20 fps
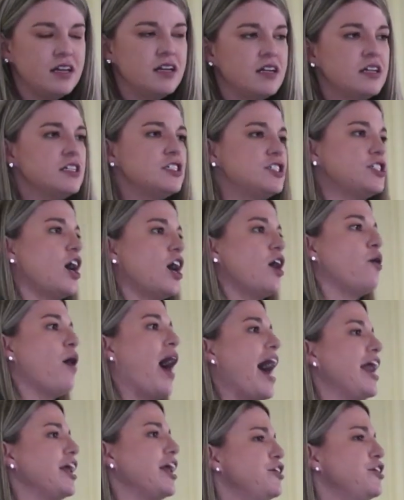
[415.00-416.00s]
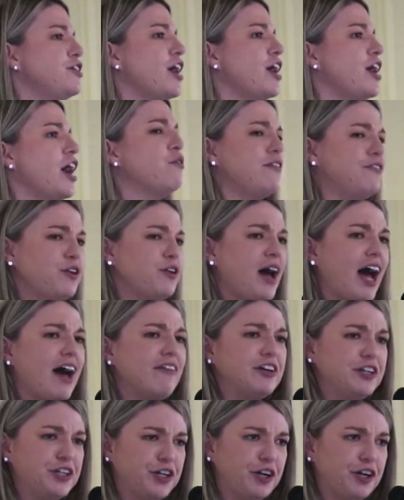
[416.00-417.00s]
So how do you know if you have
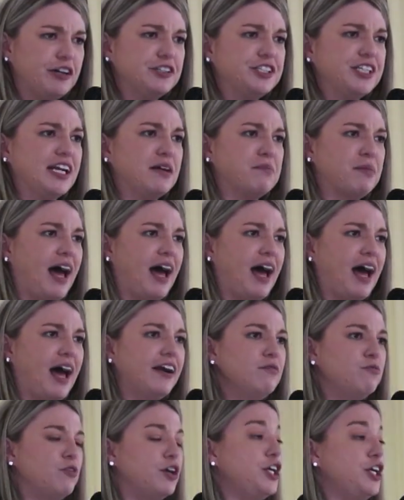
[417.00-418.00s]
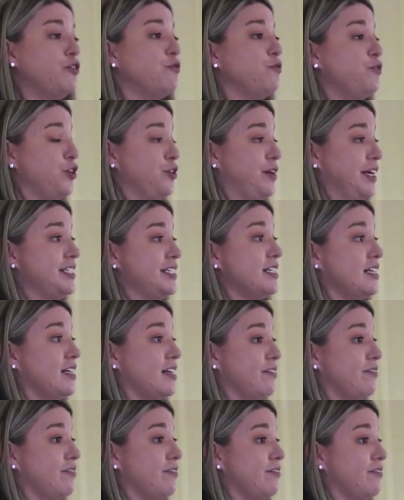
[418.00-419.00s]
a neurogenic bladder? Well, you need
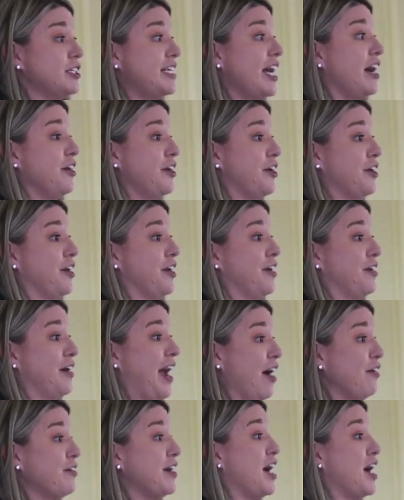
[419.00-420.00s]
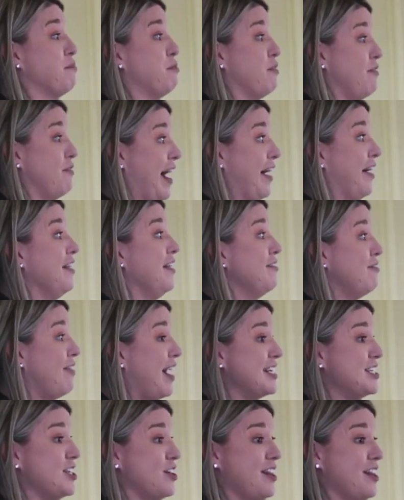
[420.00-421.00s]
to first tell your healthcare provider,
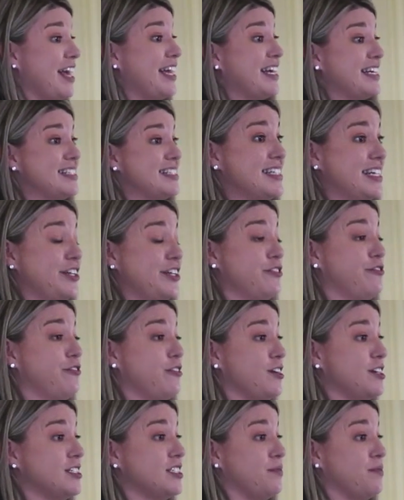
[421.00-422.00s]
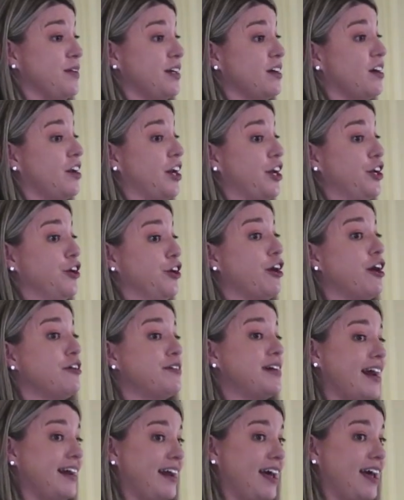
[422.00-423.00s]
right, so they can you for something called a
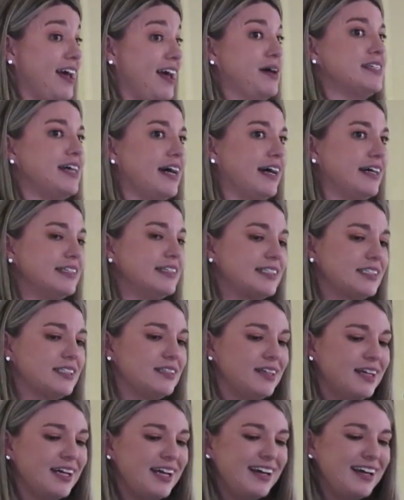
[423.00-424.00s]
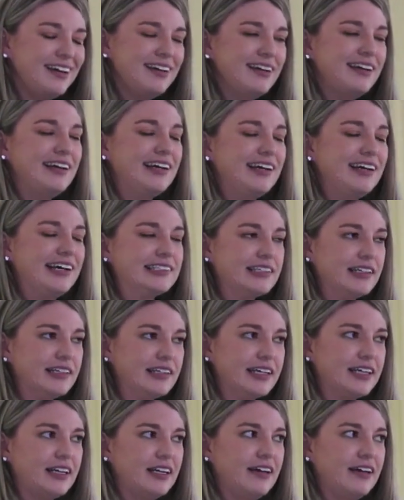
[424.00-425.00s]
urodynamic test. It's a
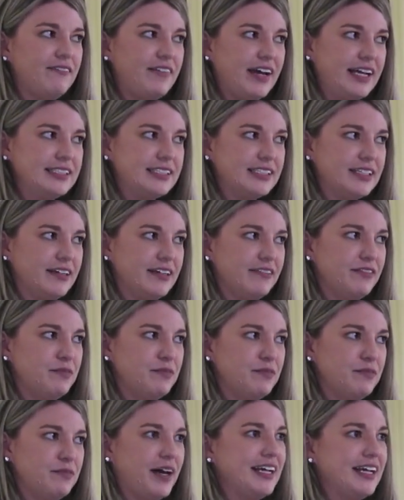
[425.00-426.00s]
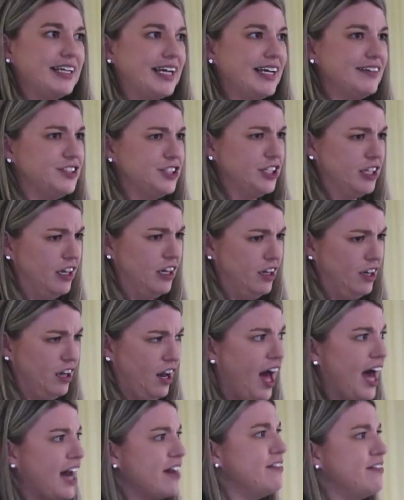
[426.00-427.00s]
little invasive, but it gives you a
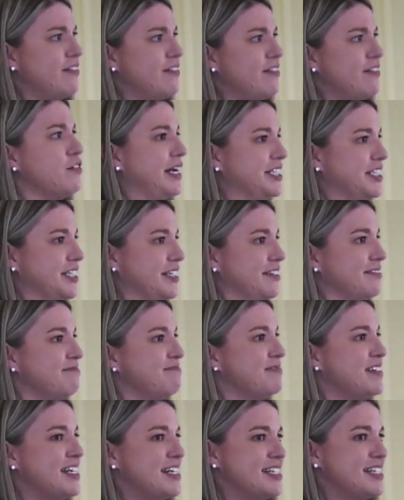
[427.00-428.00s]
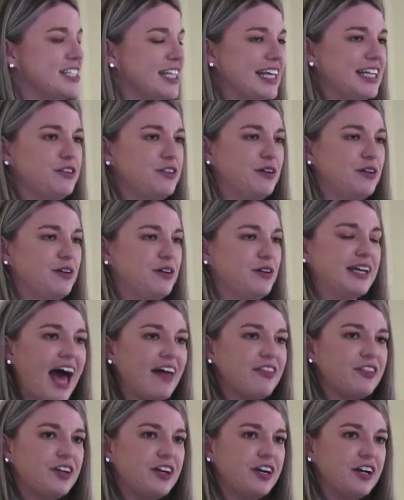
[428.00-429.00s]
lot of information. So they do a
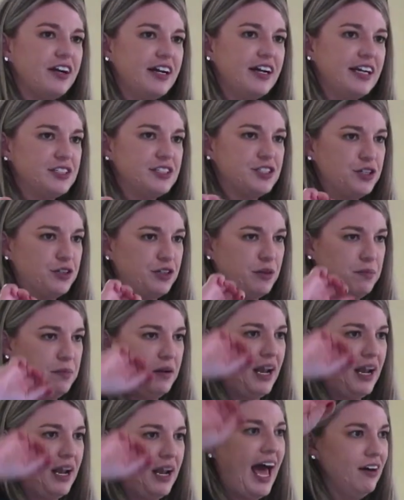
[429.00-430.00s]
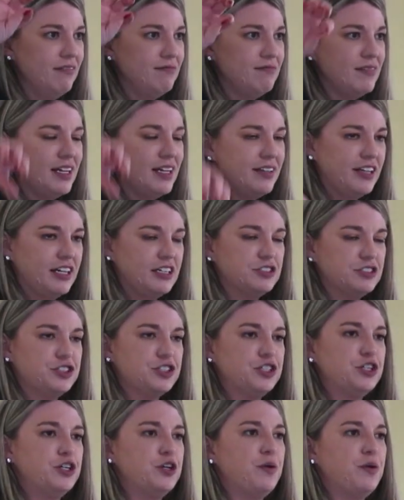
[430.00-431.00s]
catheter into the bladder. They'll
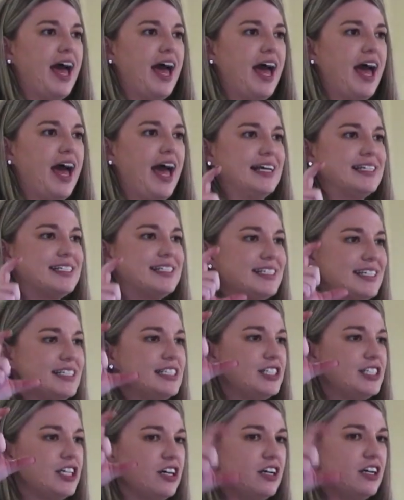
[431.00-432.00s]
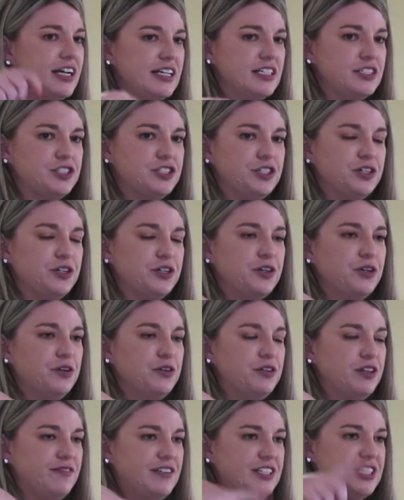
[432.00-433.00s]
do a sensor
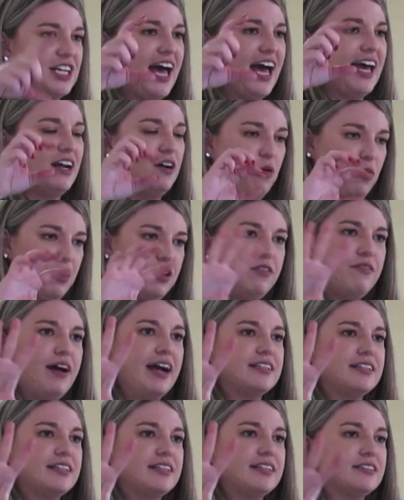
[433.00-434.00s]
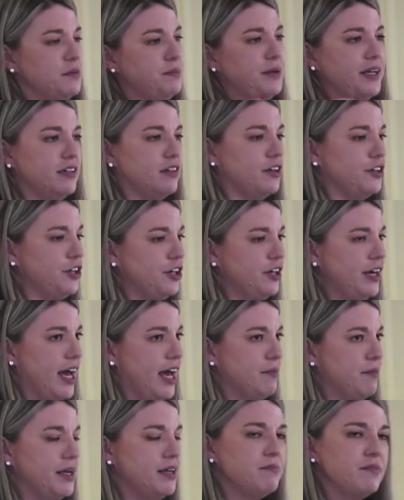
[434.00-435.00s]
into the vagina or the rectum, depending on your
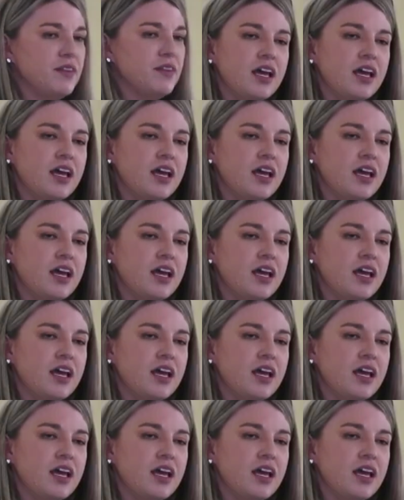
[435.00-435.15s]
anatomy.